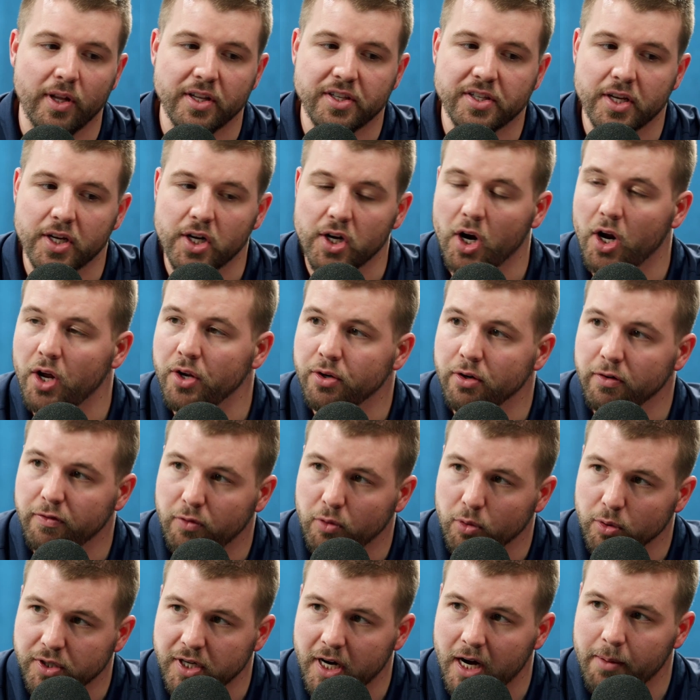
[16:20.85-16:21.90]
let's say you're under
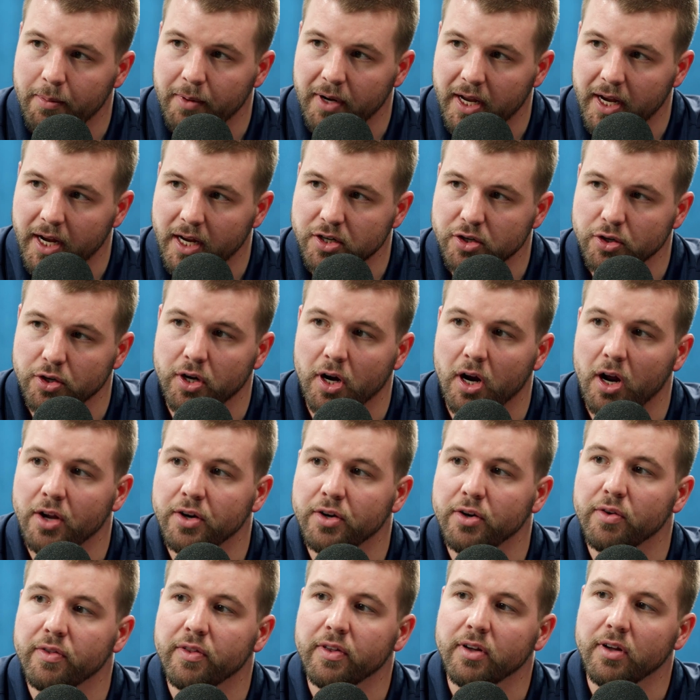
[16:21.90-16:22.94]
full retirement age, or
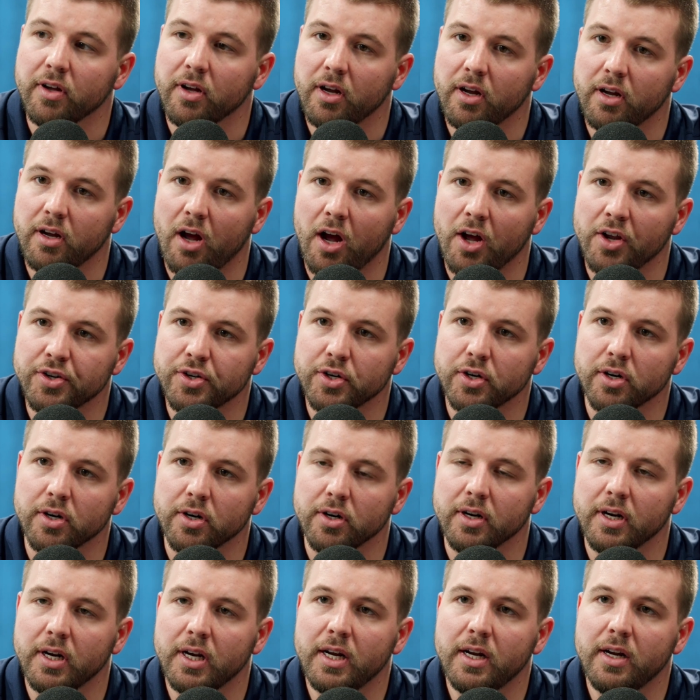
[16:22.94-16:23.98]

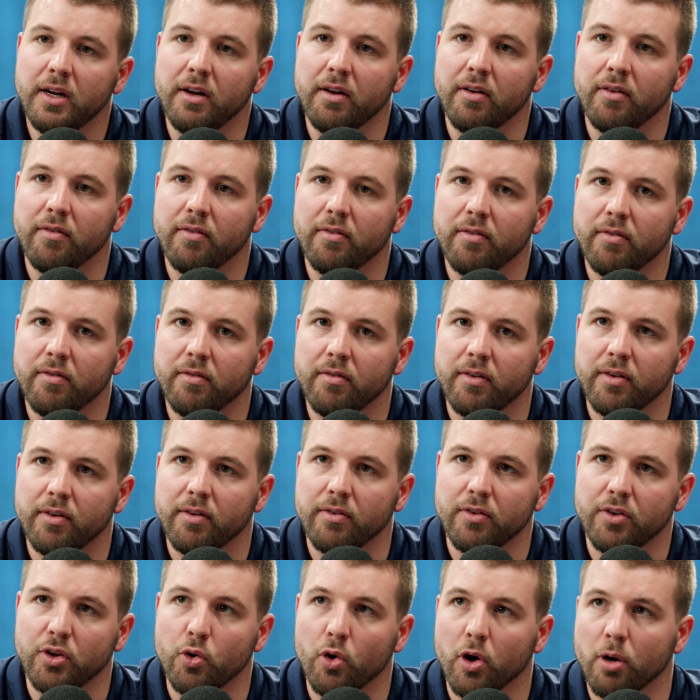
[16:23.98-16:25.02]
you're
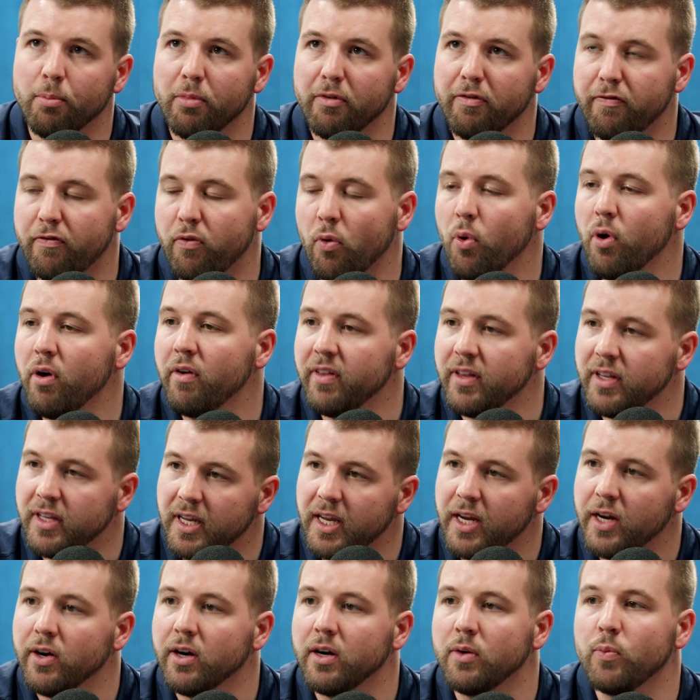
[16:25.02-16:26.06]
you are before the
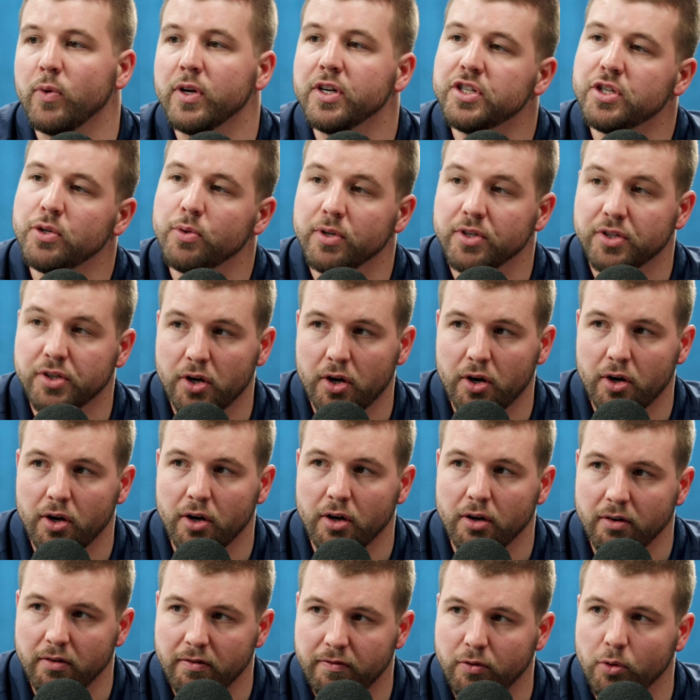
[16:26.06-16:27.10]
year in which you would
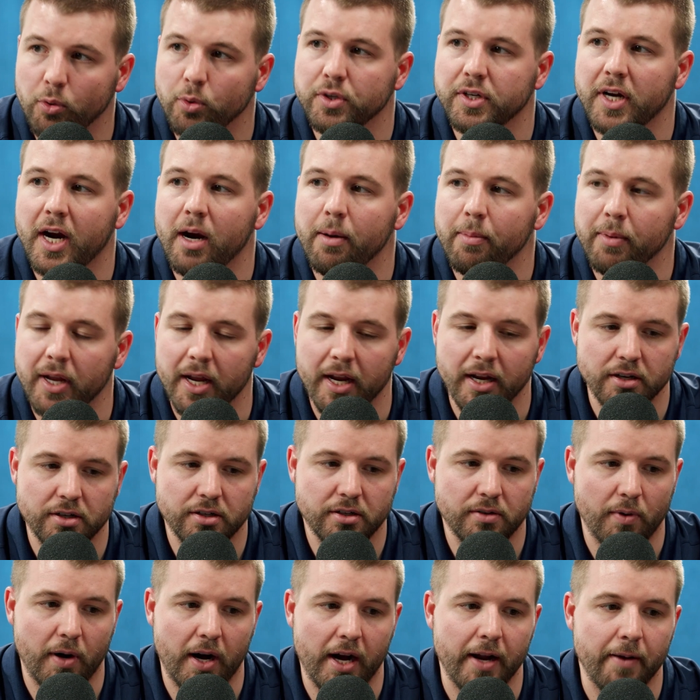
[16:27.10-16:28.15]
turn full retirement
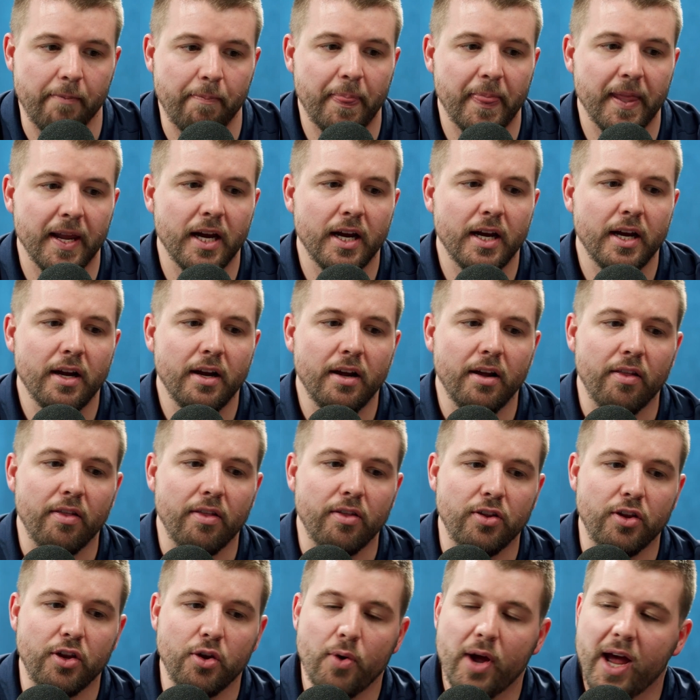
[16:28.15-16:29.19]
age, right?
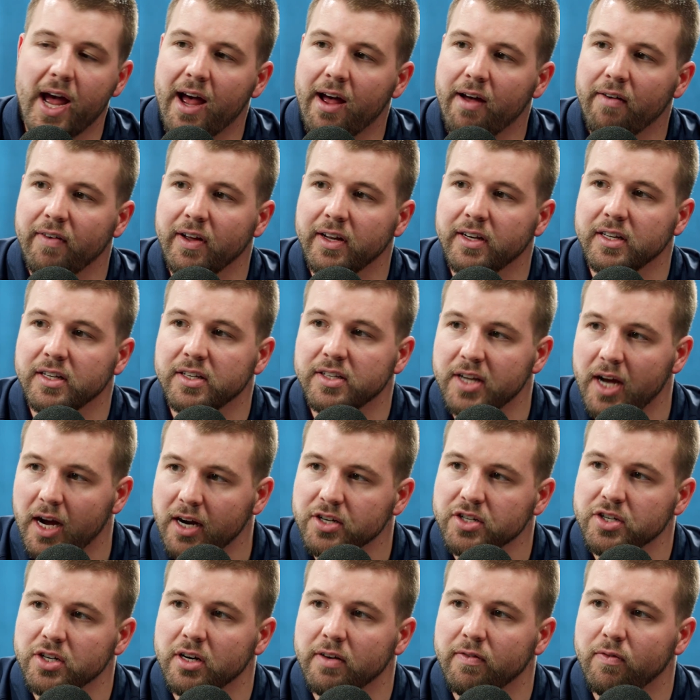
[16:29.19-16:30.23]
You have a
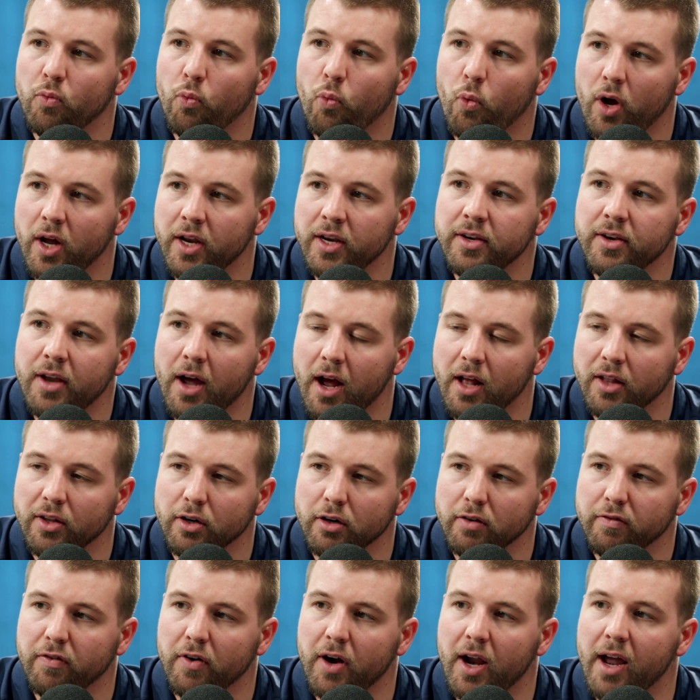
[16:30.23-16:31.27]
deduction of
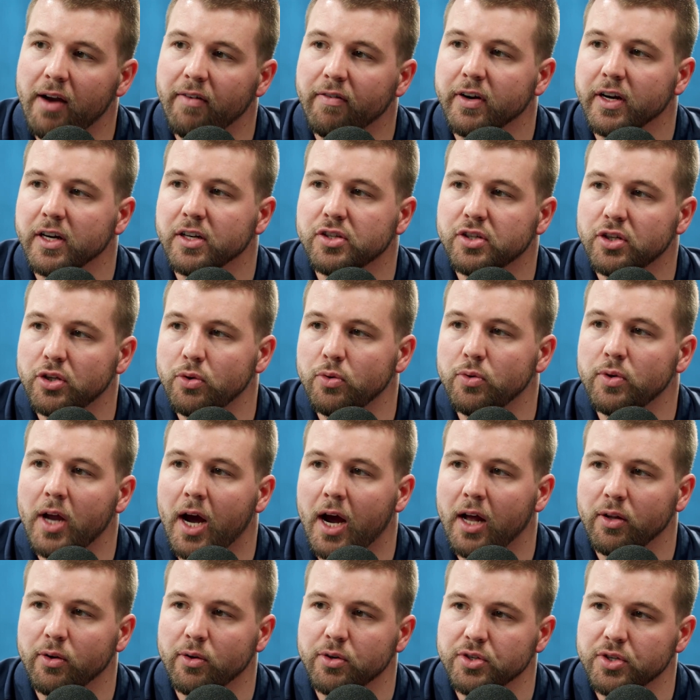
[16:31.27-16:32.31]
$1 for every
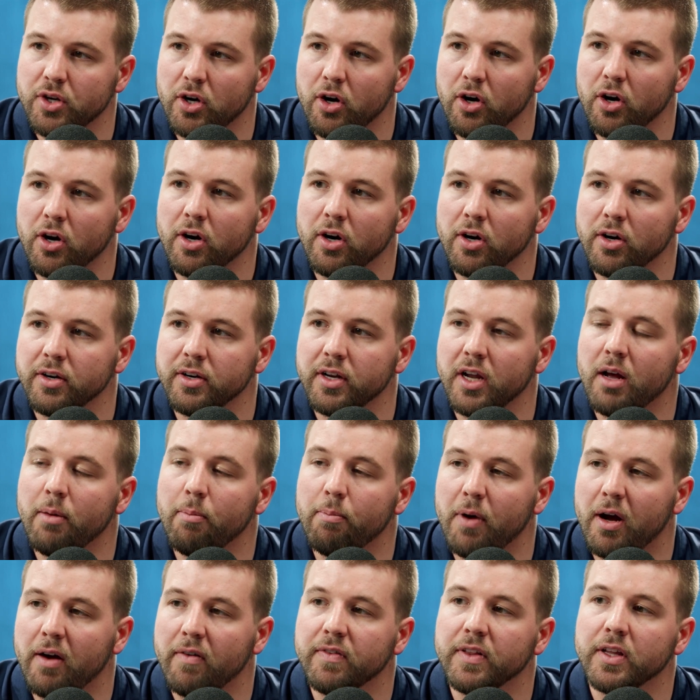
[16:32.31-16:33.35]
$2 earned
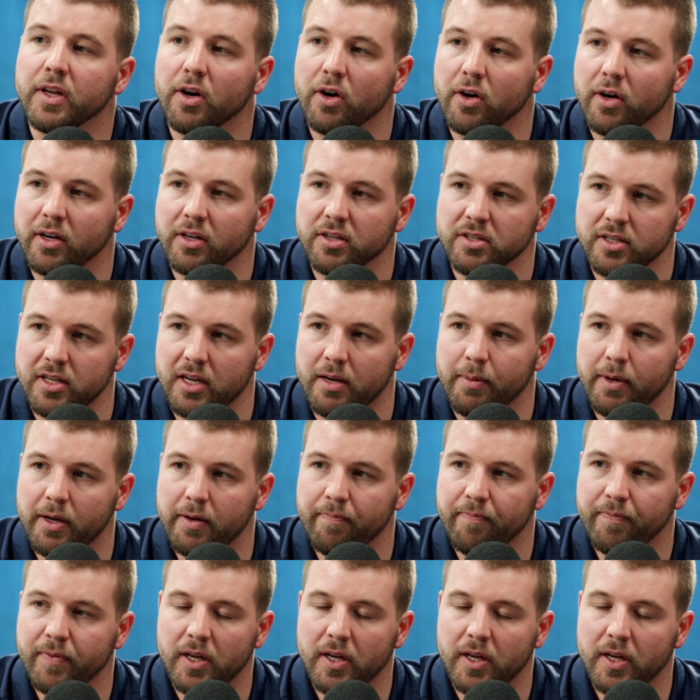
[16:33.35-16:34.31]
above the earnings limit.